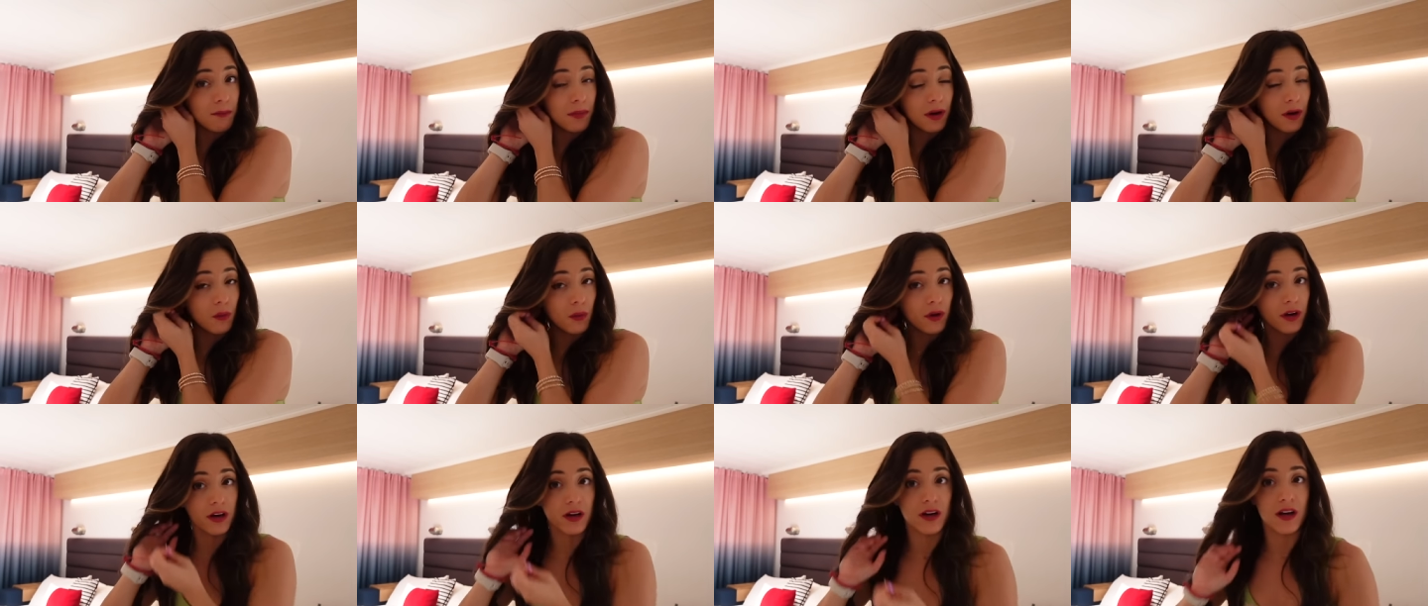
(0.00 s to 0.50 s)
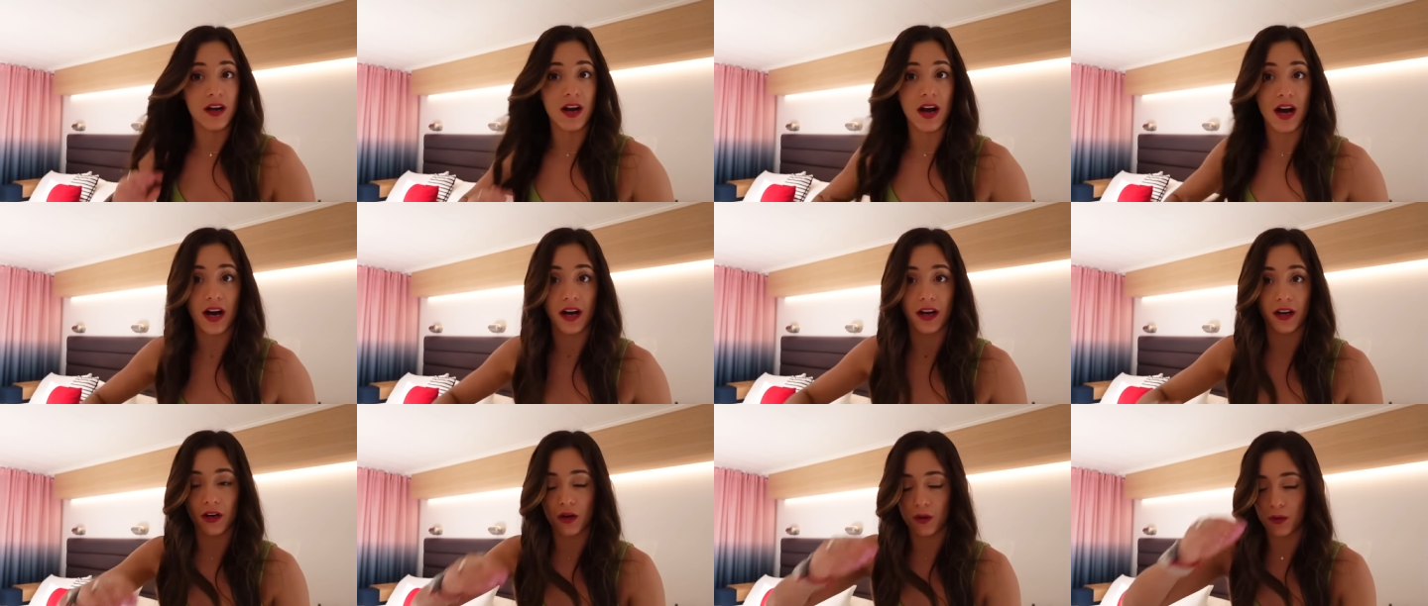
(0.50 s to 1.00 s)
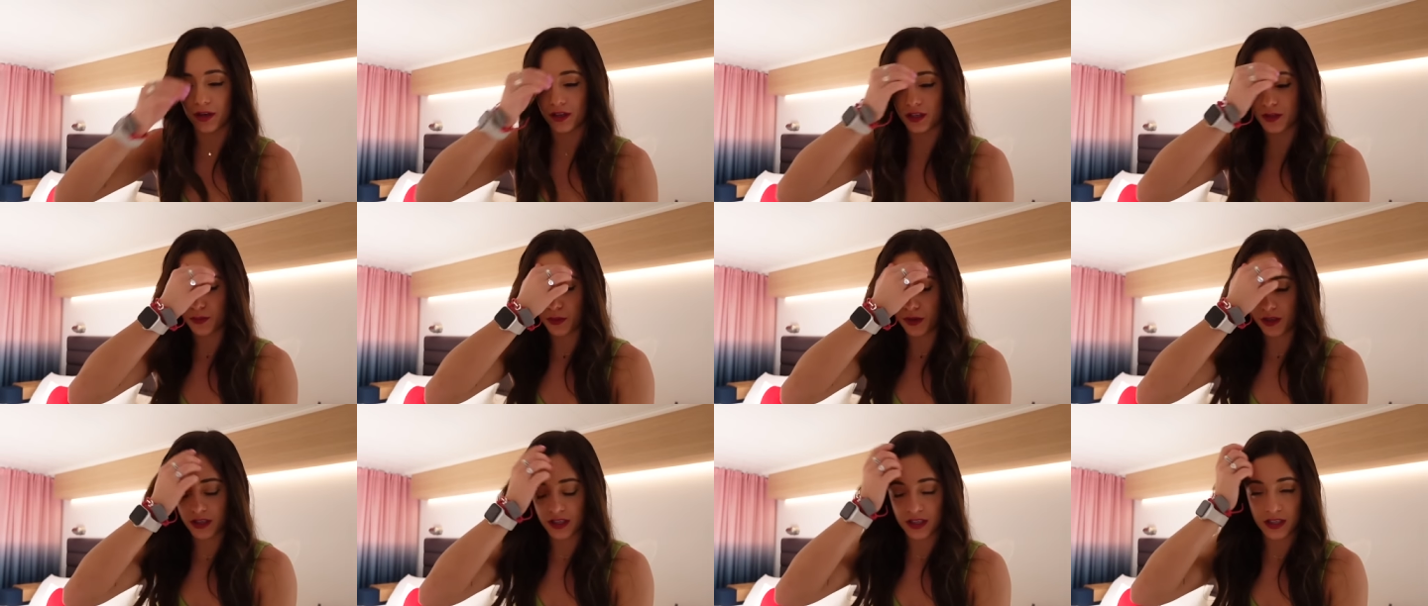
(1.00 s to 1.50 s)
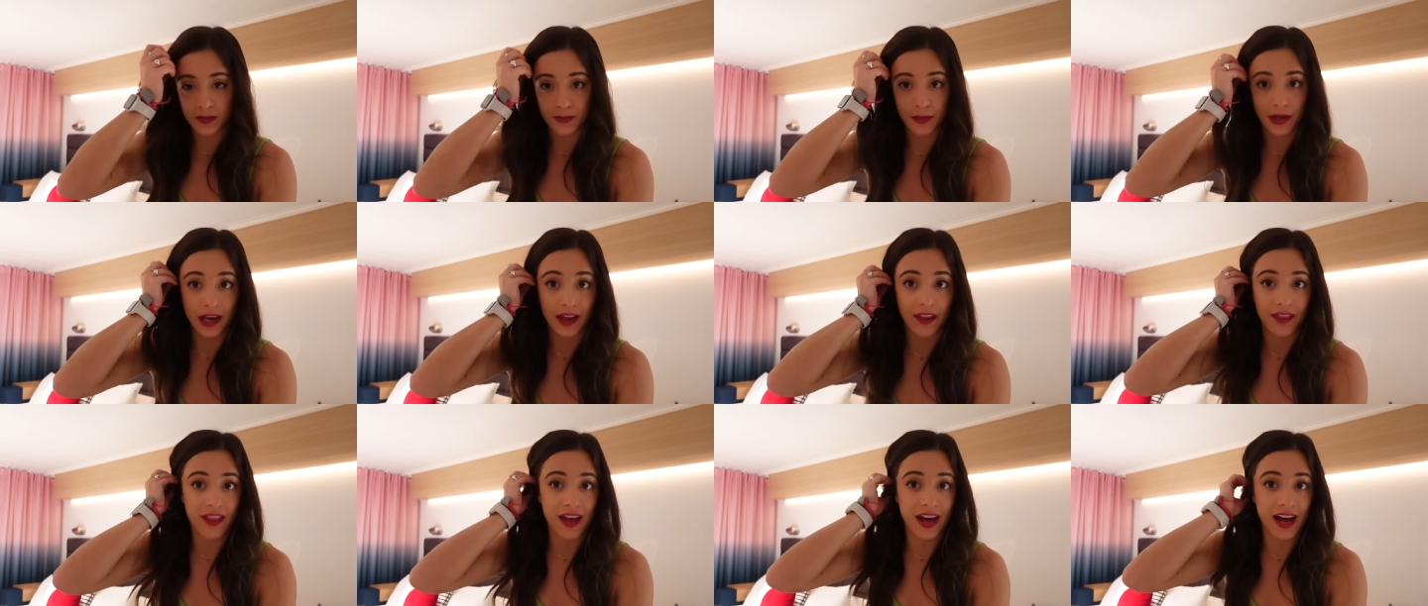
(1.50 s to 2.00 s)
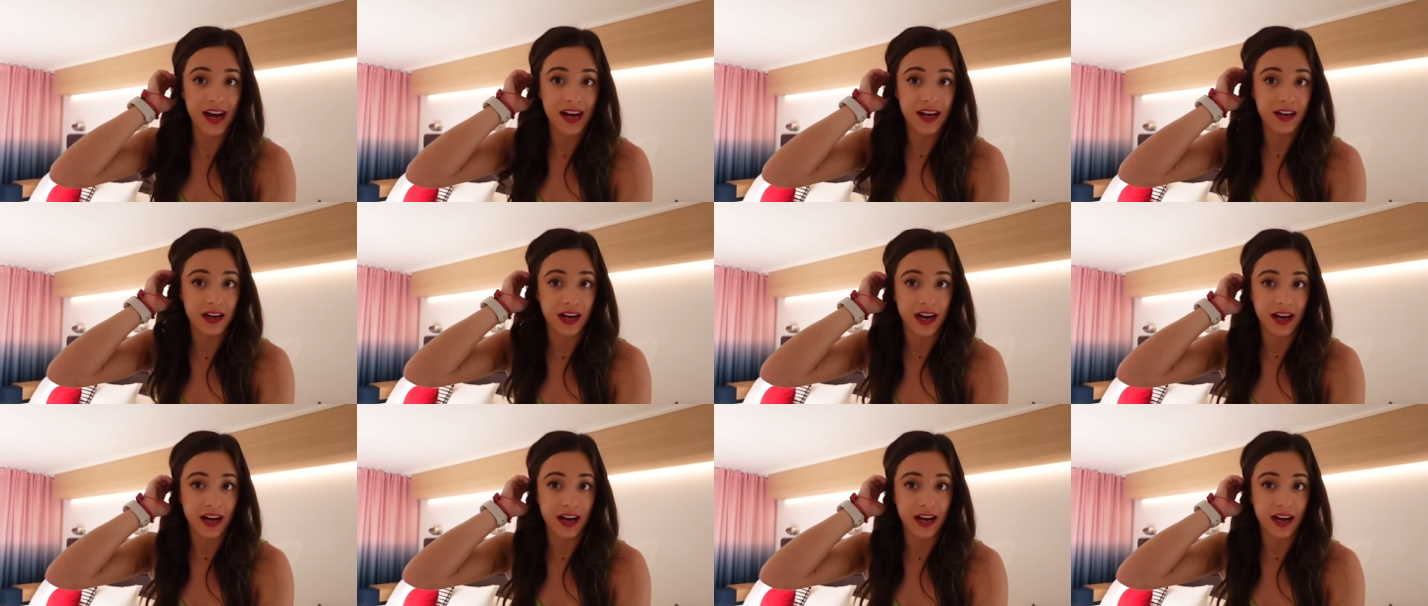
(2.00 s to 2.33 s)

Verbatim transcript: but we are not going to participate in that.